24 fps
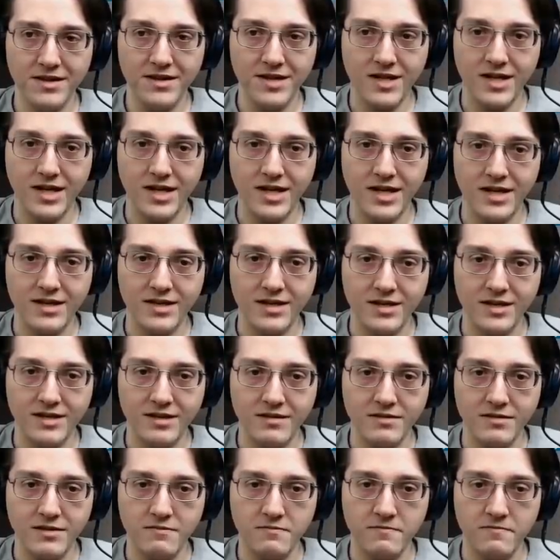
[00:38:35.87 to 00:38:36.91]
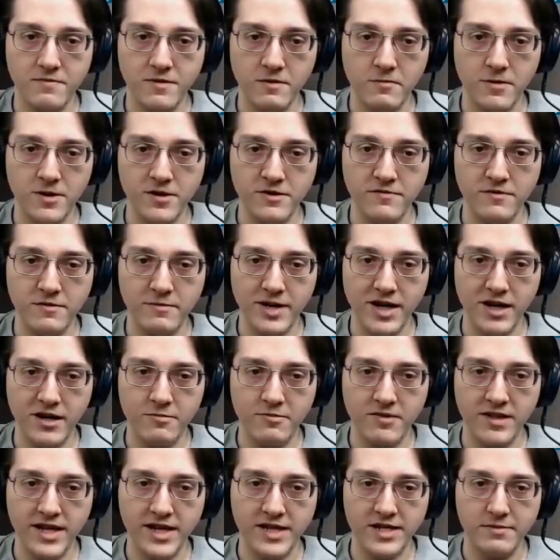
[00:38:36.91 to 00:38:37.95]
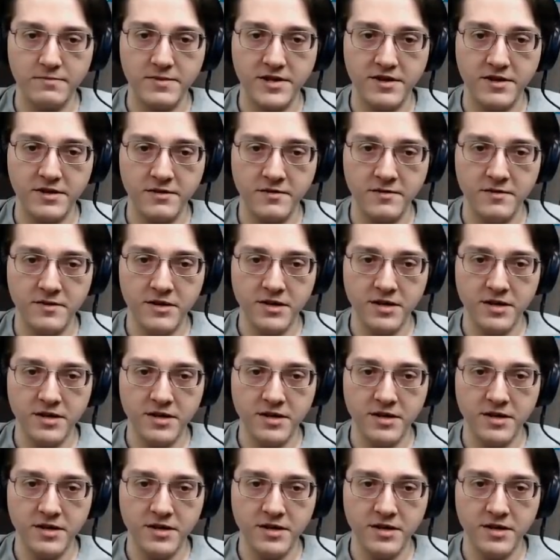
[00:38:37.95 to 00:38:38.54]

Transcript: The uh, the, the the wonderful power plant up here.